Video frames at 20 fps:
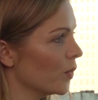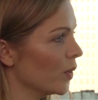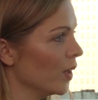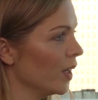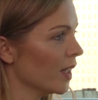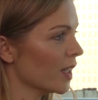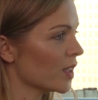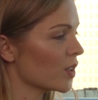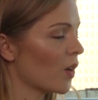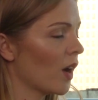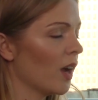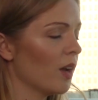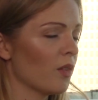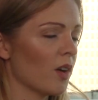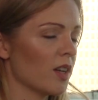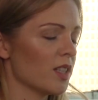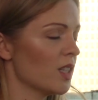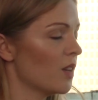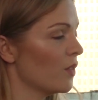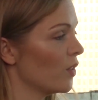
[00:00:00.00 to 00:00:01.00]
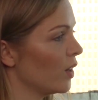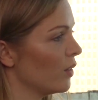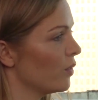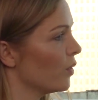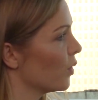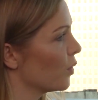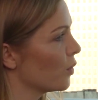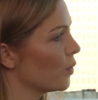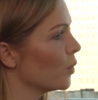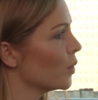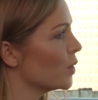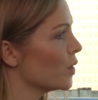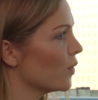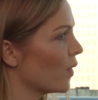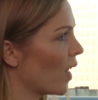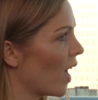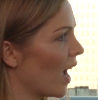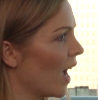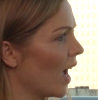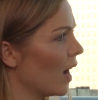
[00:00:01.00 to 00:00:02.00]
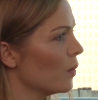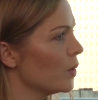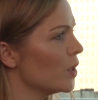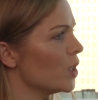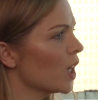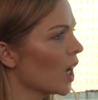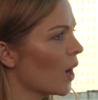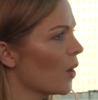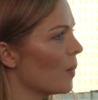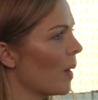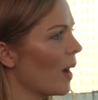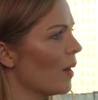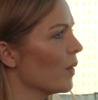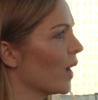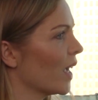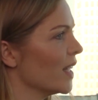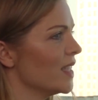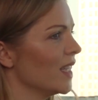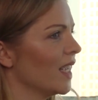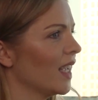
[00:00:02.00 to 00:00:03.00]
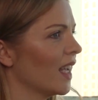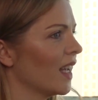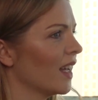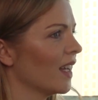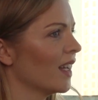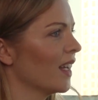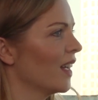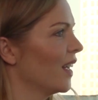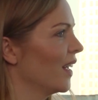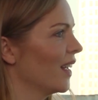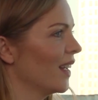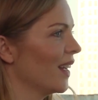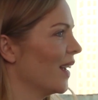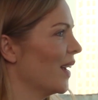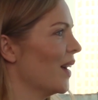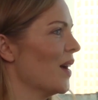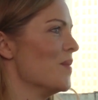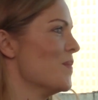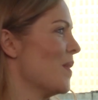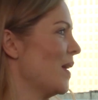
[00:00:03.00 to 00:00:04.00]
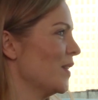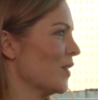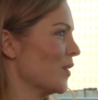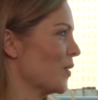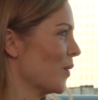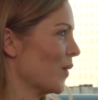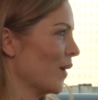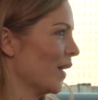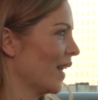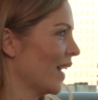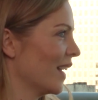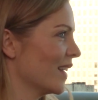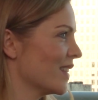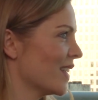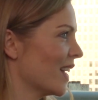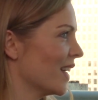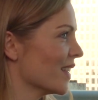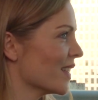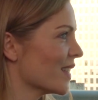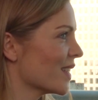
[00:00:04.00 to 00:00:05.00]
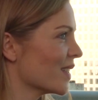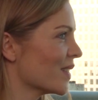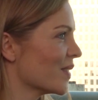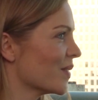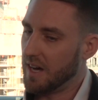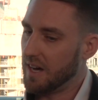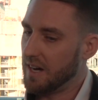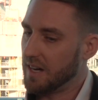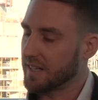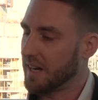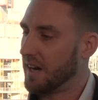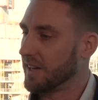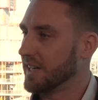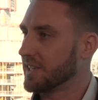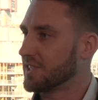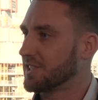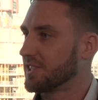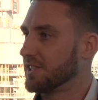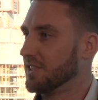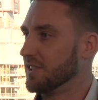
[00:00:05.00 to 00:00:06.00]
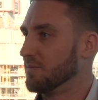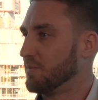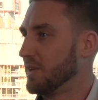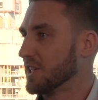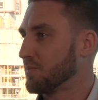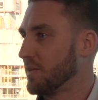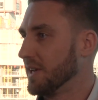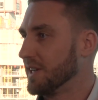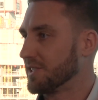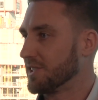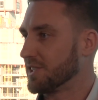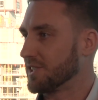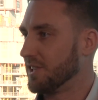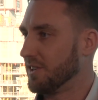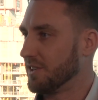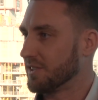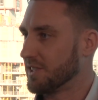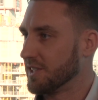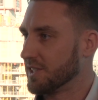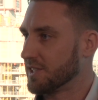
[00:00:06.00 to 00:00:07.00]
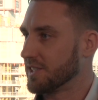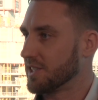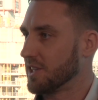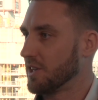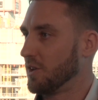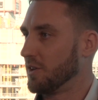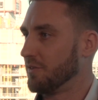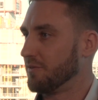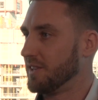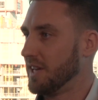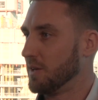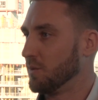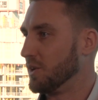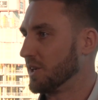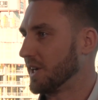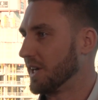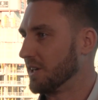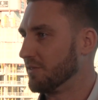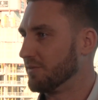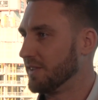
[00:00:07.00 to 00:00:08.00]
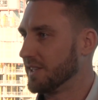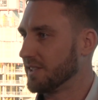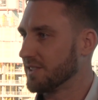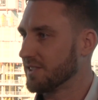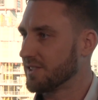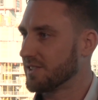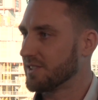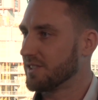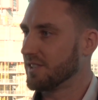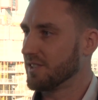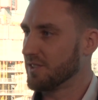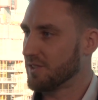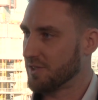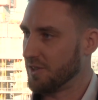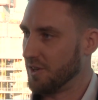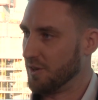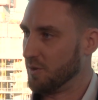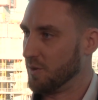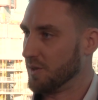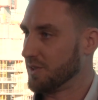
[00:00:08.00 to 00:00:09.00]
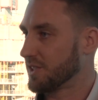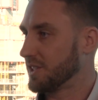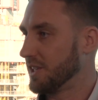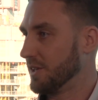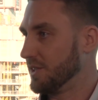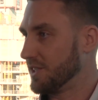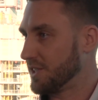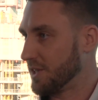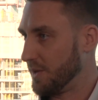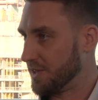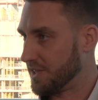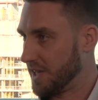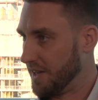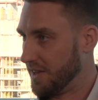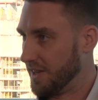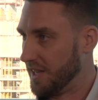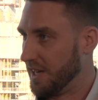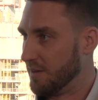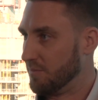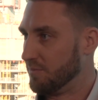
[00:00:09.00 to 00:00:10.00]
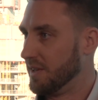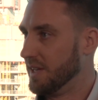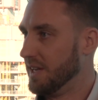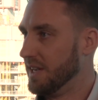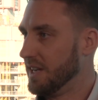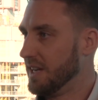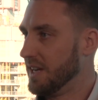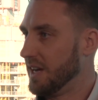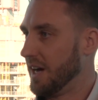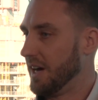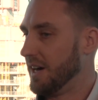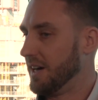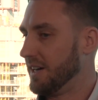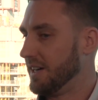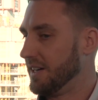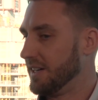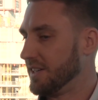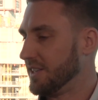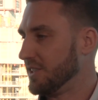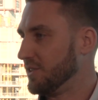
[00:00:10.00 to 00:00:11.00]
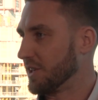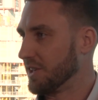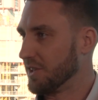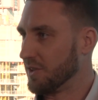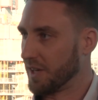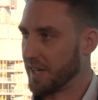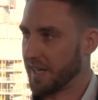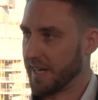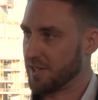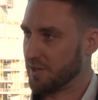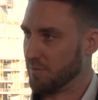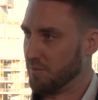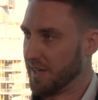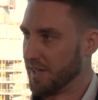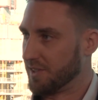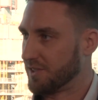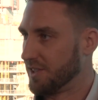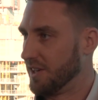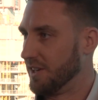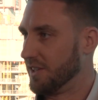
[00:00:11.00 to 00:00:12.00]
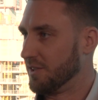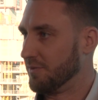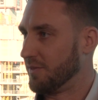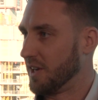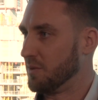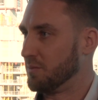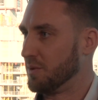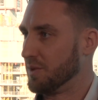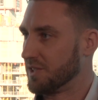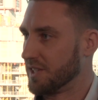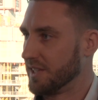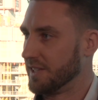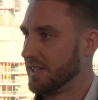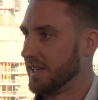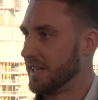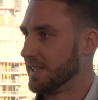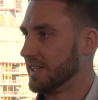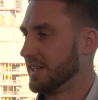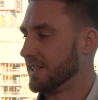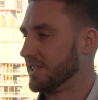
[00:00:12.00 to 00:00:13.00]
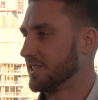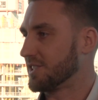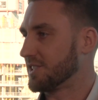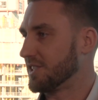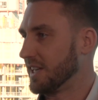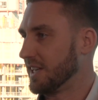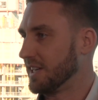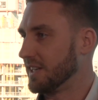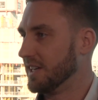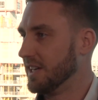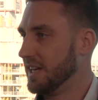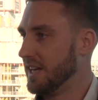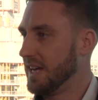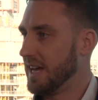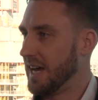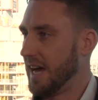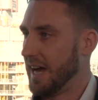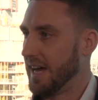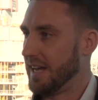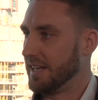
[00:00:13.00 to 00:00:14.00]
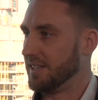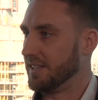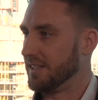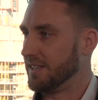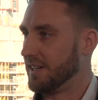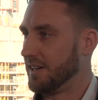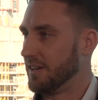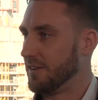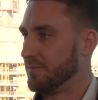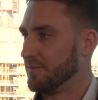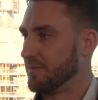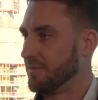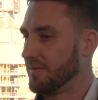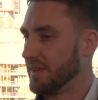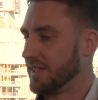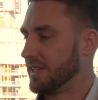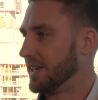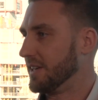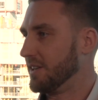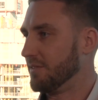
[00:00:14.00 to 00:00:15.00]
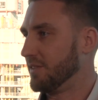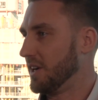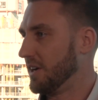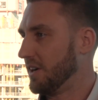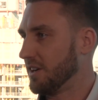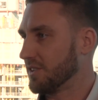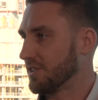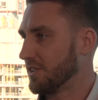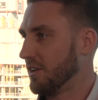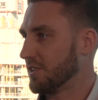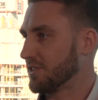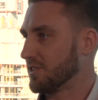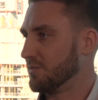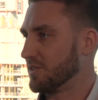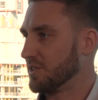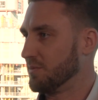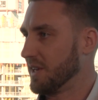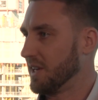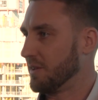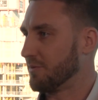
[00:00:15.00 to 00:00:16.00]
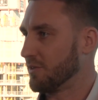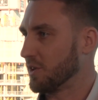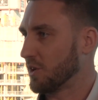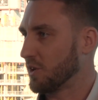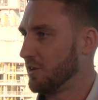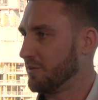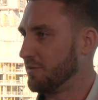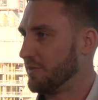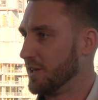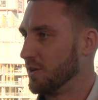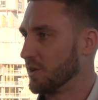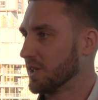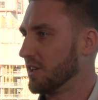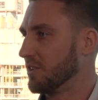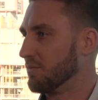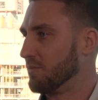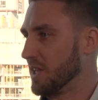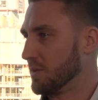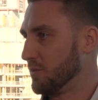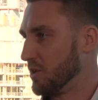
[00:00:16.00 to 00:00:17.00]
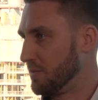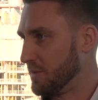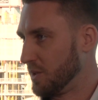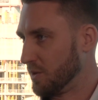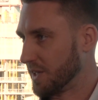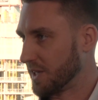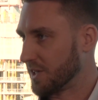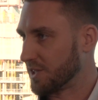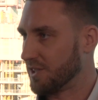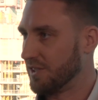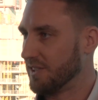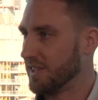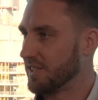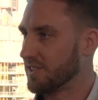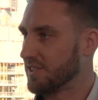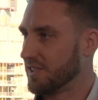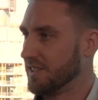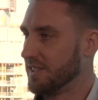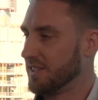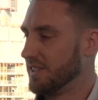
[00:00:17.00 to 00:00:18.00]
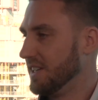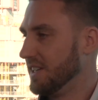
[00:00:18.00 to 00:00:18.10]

Brilliant, that's great advice. Never even thought of that. How would you go about getting a mentor in that sense? I guess the best place to start is there's a lot of networking events, so attend them. You're going to get to meet developers in the scene. And ask them to meet up for a coffee or go and meet them on the building site.